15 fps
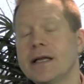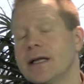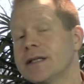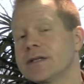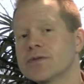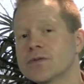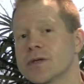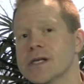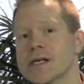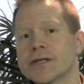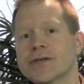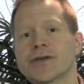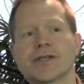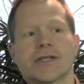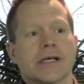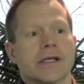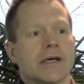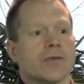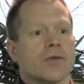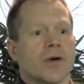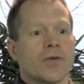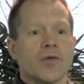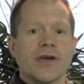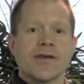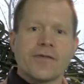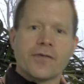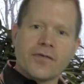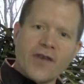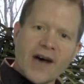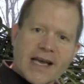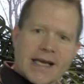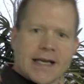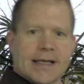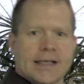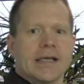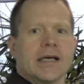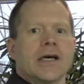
it's really interesting that when we fight it,